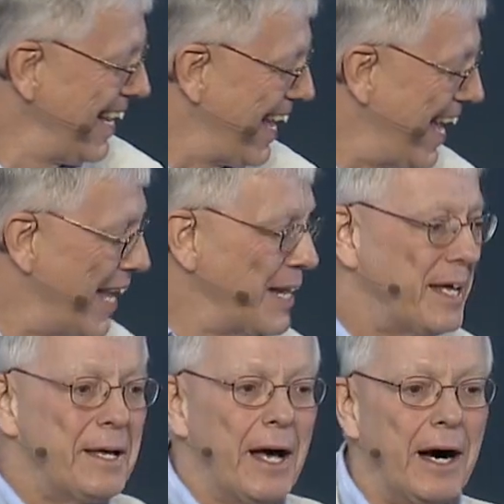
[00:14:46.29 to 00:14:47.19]
And
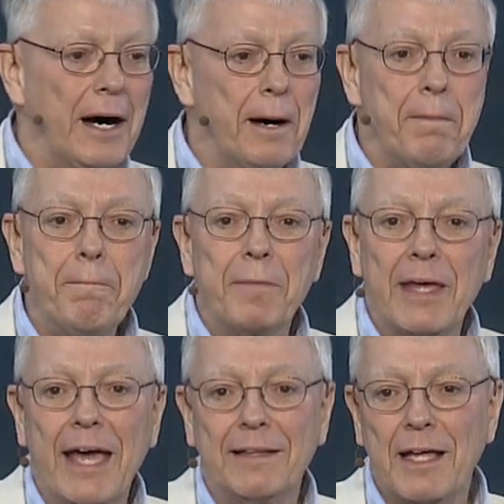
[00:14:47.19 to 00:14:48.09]

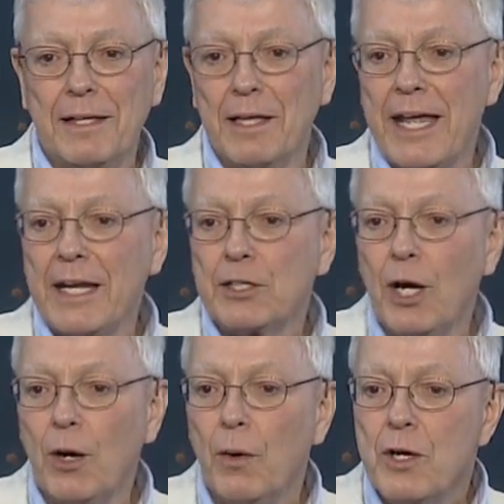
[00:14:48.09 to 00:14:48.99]
and let it
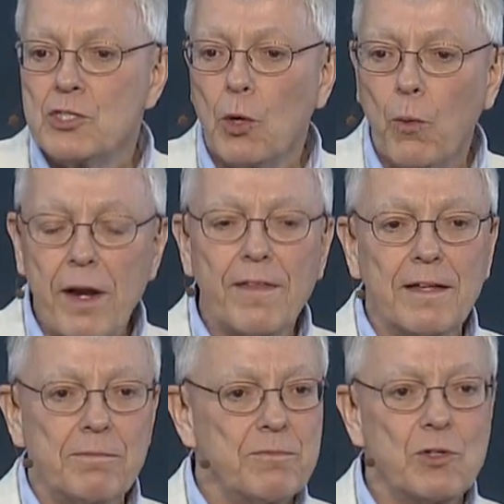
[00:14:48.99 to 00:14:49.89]
go. So one of
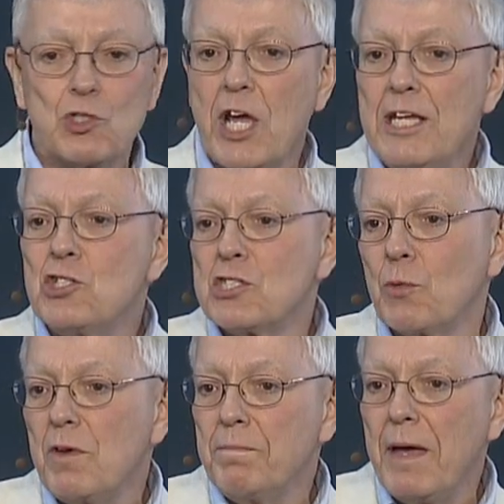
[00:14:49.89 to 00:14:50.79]
the changes that
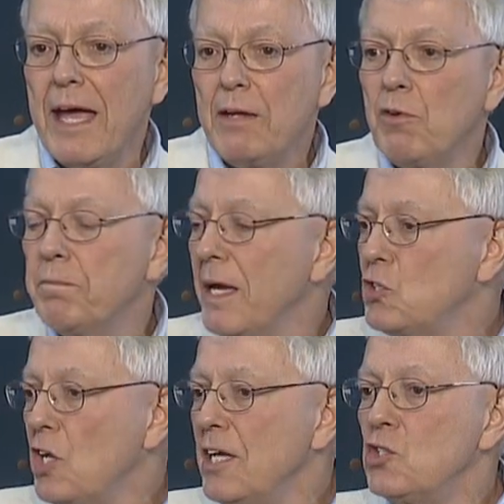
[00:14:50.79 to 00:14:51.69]
we've made
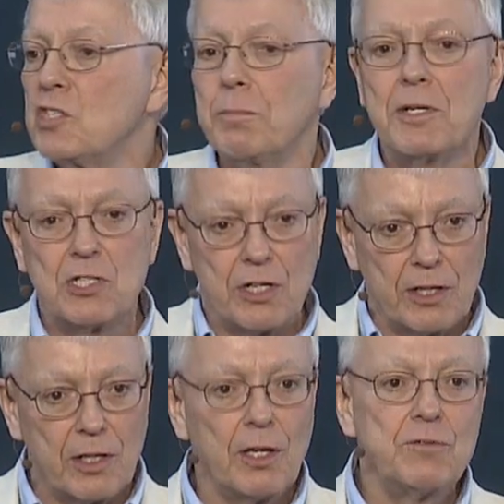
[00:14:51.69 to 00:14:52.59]
changes in
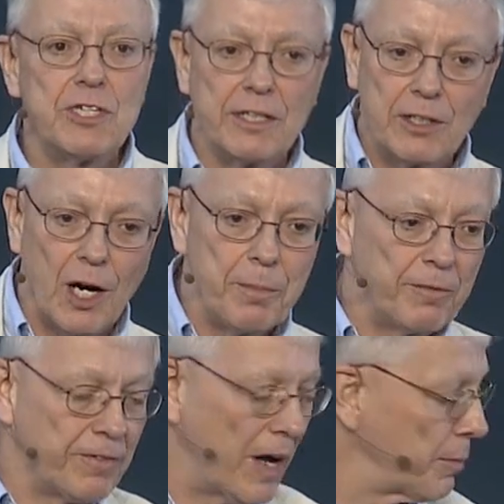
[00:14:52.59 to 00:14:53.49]
material. You've seen
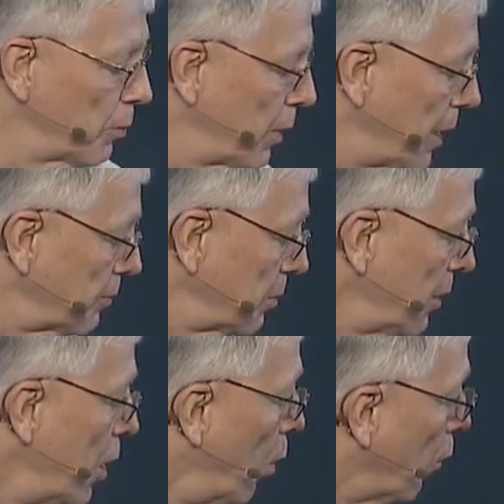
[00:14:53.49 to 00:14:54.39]
carbon fiber, whatever.
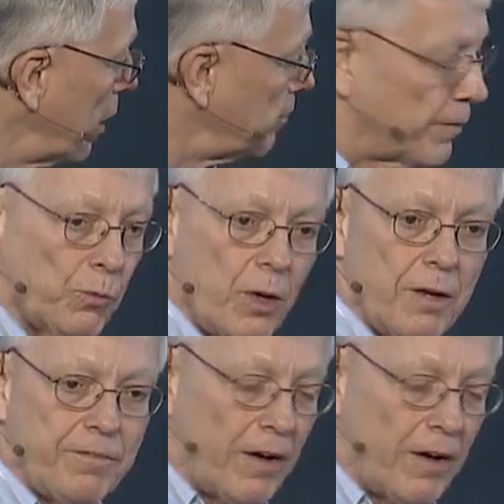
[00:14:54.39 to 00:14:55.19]
One of